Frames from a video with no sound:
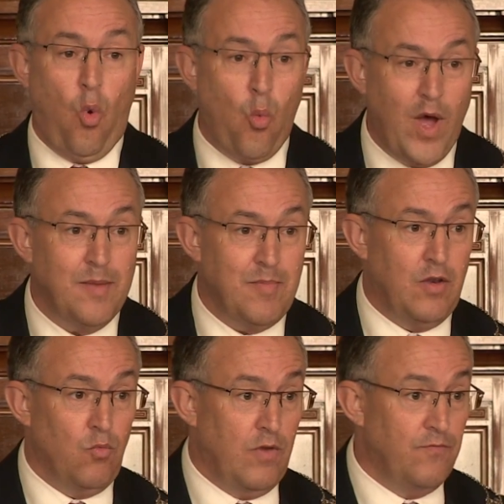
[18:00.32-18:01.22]
one
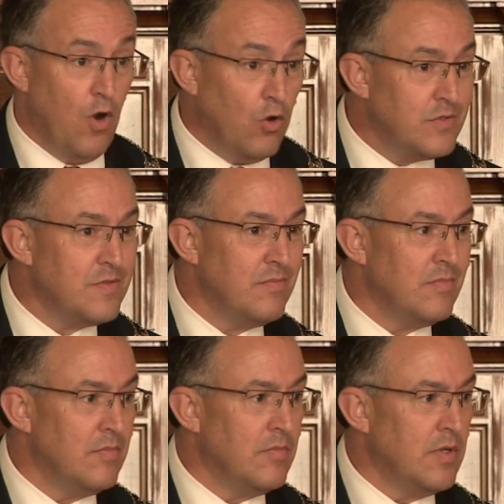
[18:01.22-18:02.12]
man, one vote.
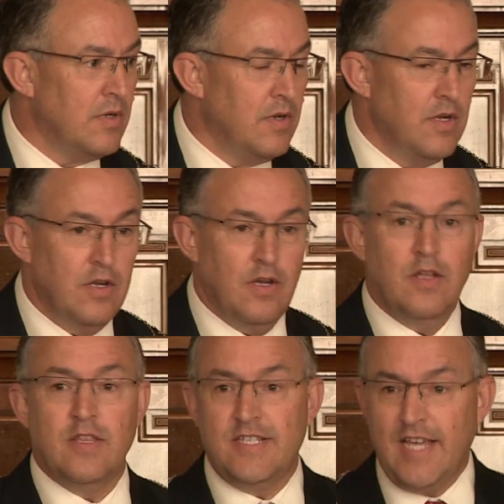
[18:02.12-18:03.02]

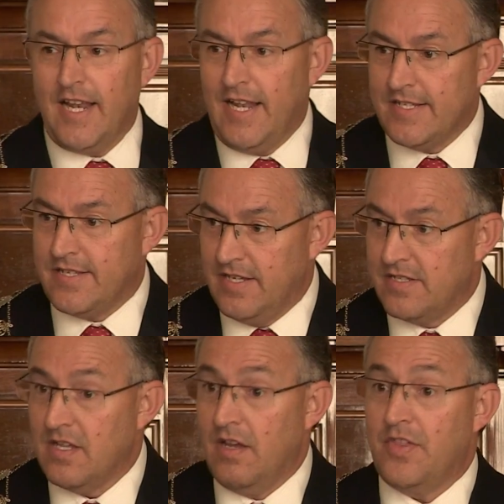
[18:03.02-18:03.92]
The second lesson
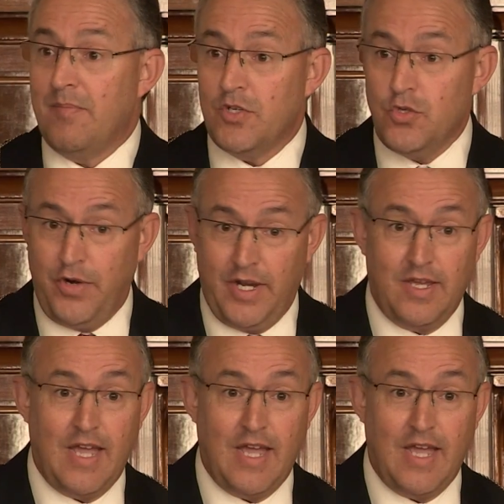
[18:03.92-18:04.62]
is the majority